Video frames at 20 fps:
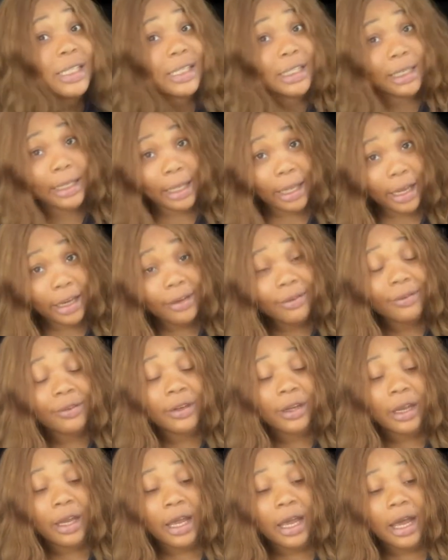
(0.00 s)
in life.
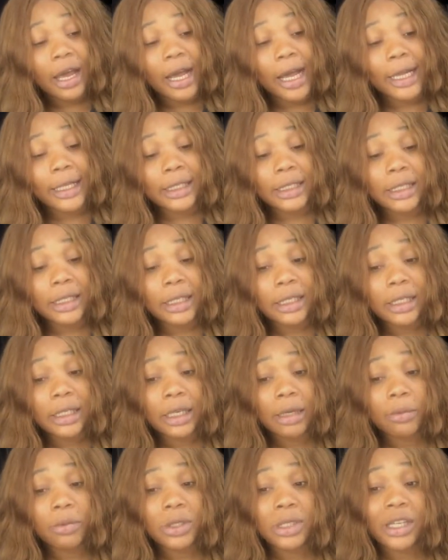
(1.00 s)
I think
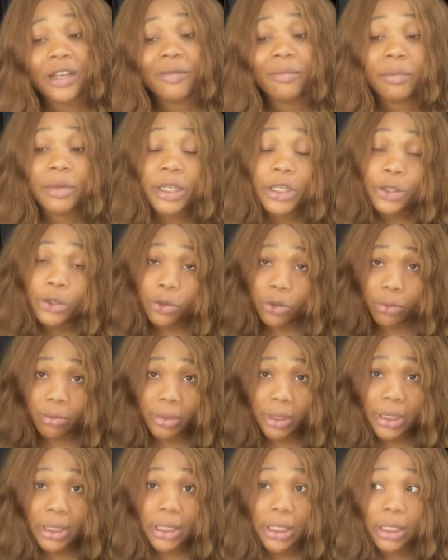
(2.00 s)
I must have made some
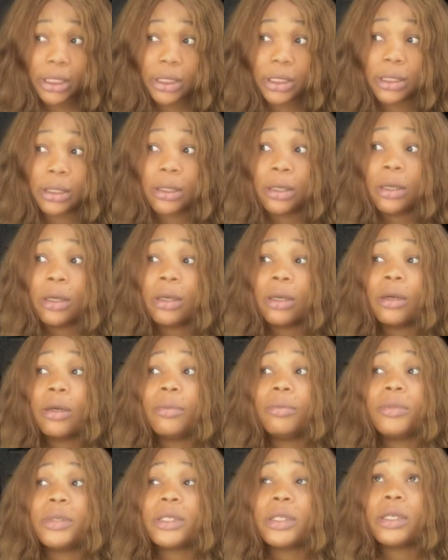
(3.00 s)
mistakes
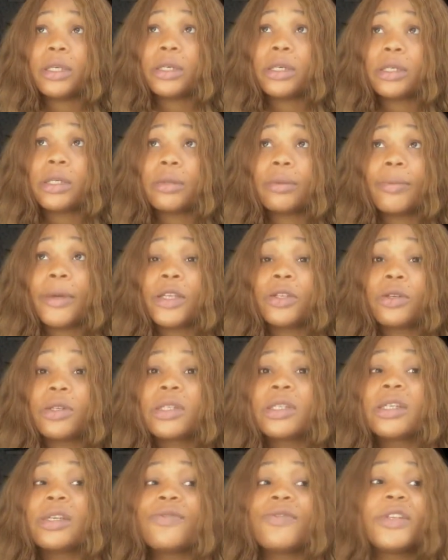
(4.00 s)
by
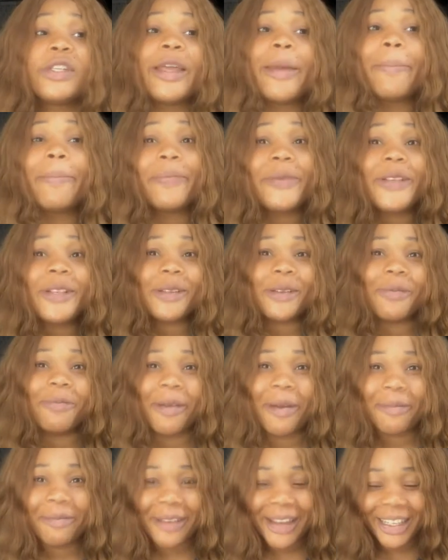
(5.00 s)
just giving a piece of
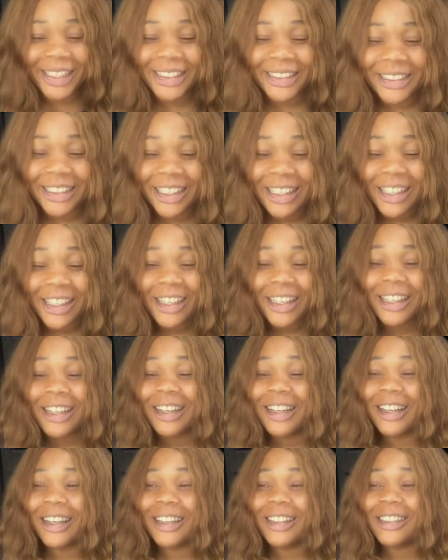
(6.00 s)
my mind.
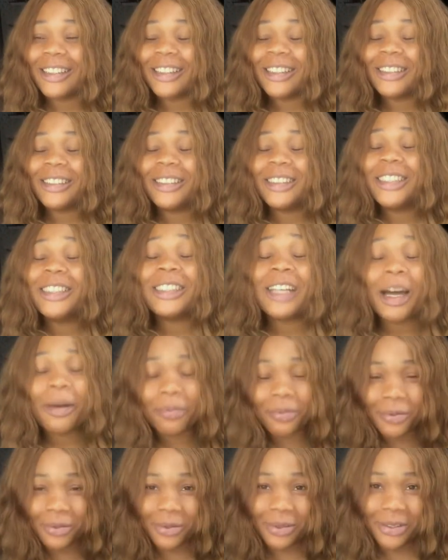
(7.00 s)
It
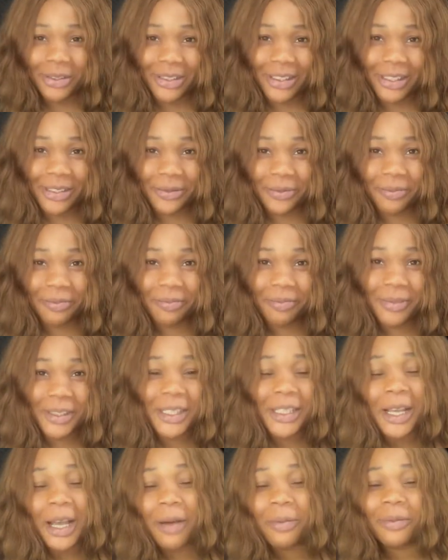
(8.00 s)
happens.
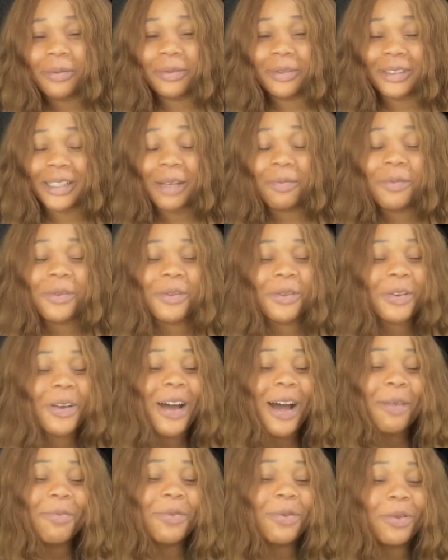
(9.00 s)
It happens. I'm sure
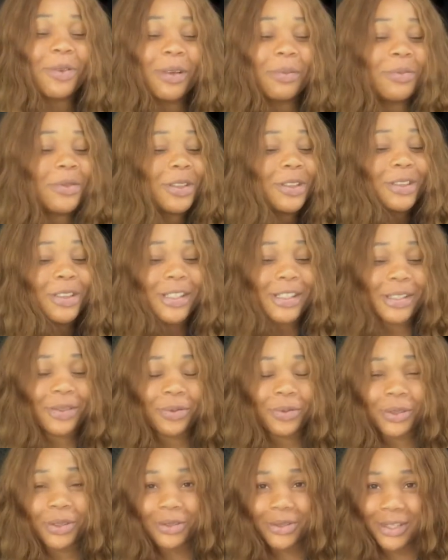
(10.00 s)
I'm not just the
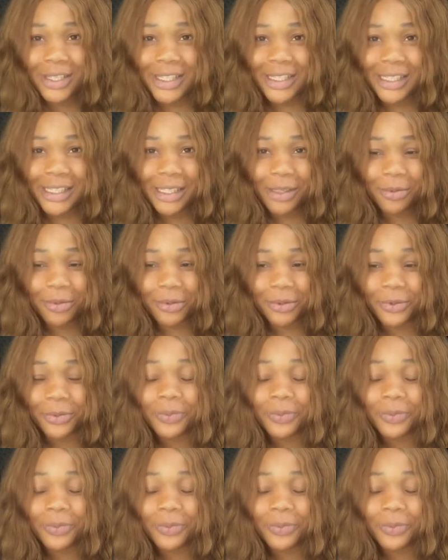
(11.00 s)
one on this table.